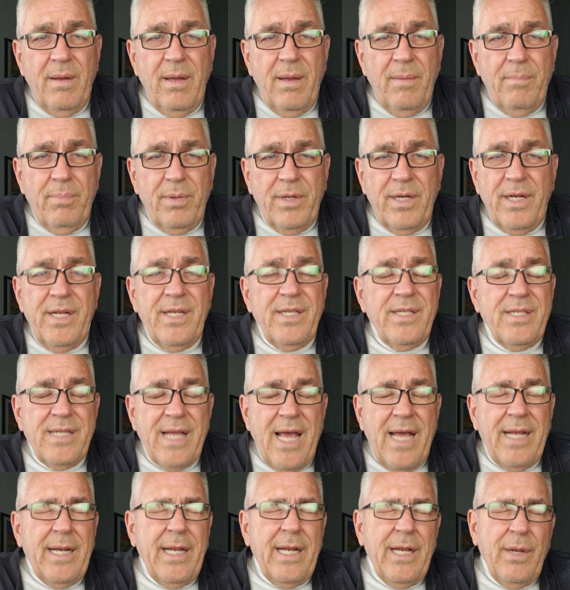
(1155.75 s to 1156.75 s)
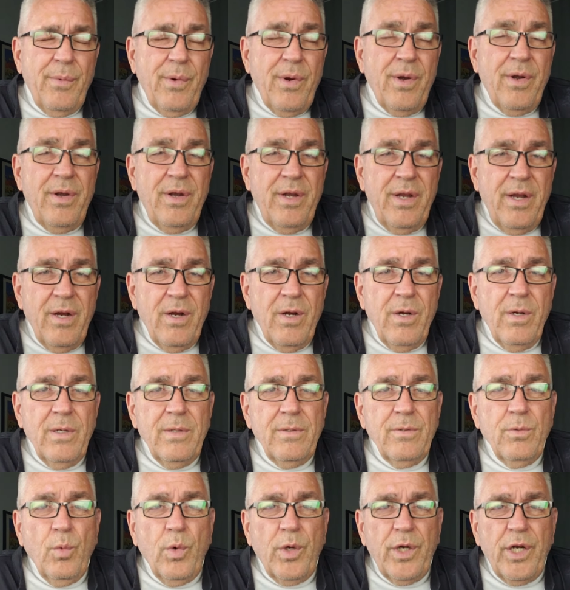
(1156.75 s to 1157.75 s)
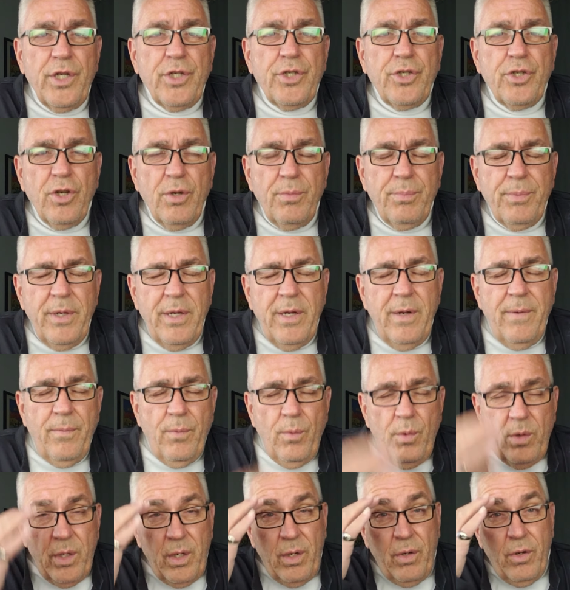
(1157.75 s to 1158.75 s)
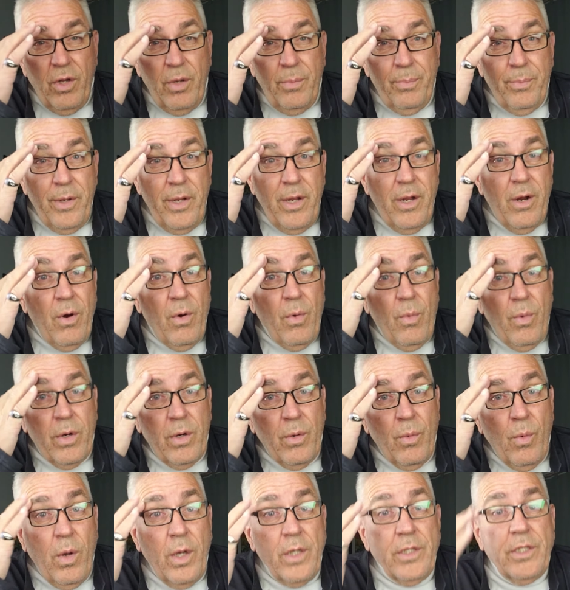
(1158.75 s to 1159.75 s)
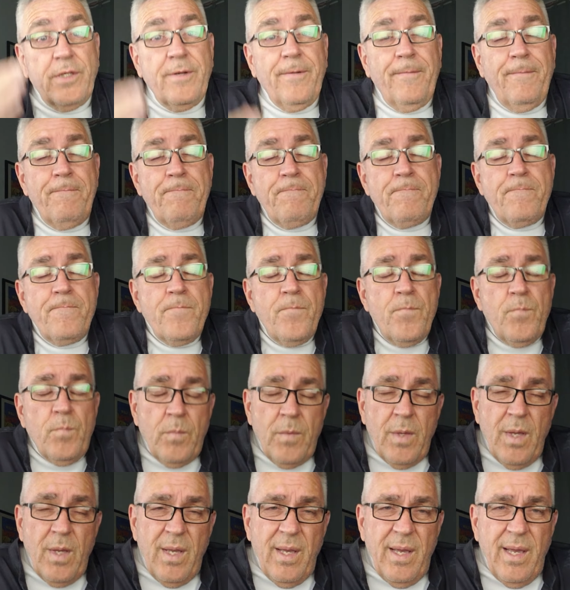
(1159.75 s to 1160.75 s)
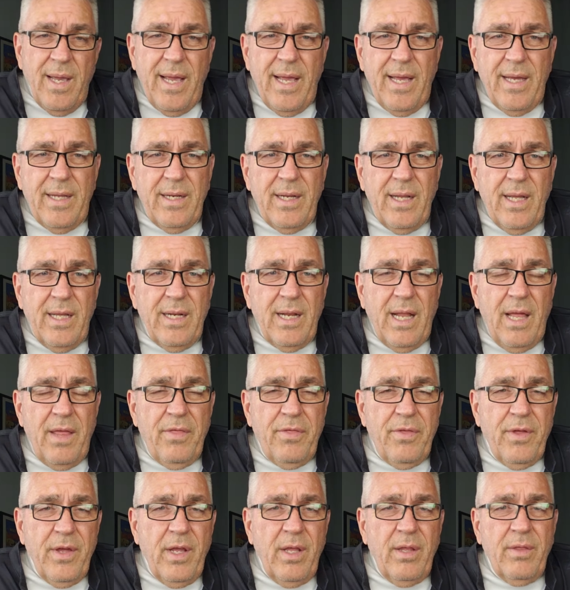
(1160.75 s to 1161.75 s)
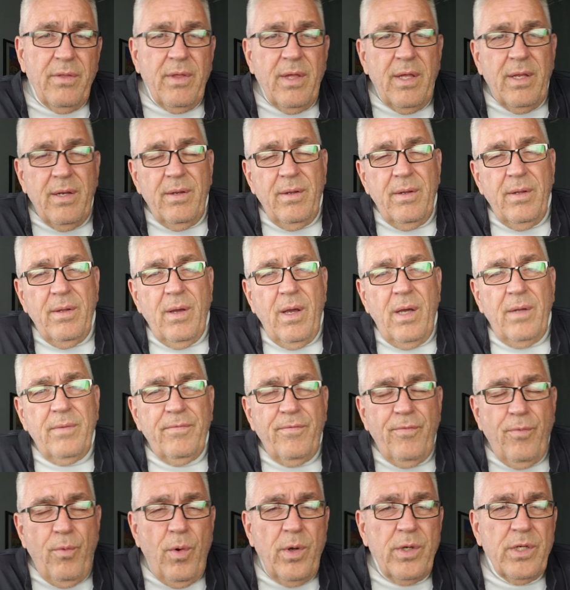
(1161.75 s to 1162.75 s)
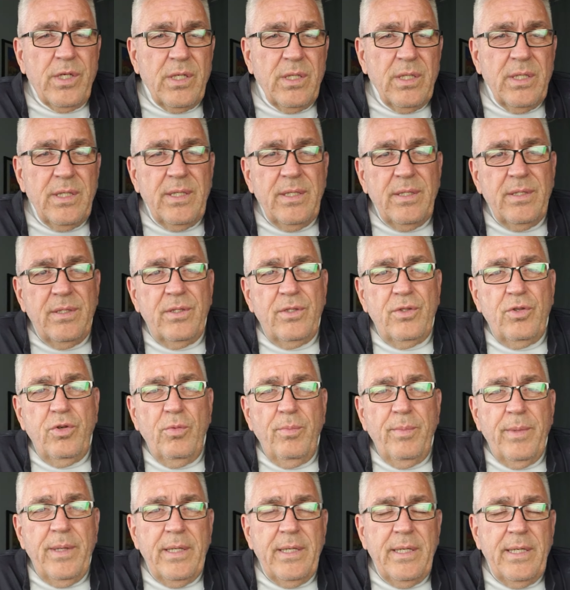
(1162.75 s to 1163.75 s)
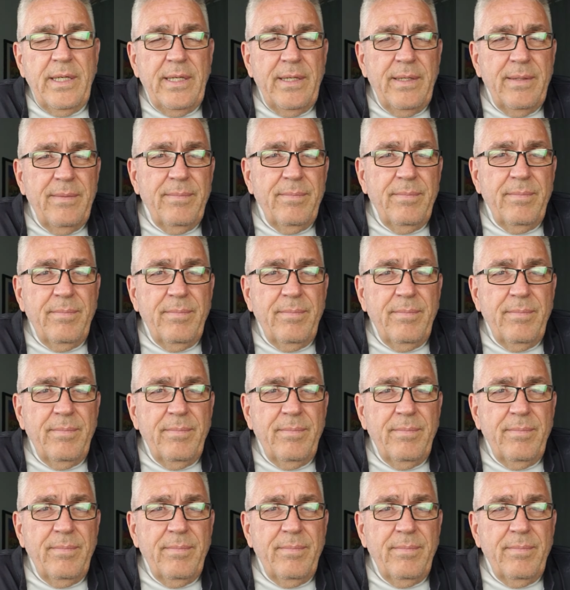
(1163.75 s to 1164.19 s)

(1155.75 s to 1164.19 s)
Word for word: but it is not anywhere near what it should be, what it could be, or what it was. And I think that, unfortunately, too many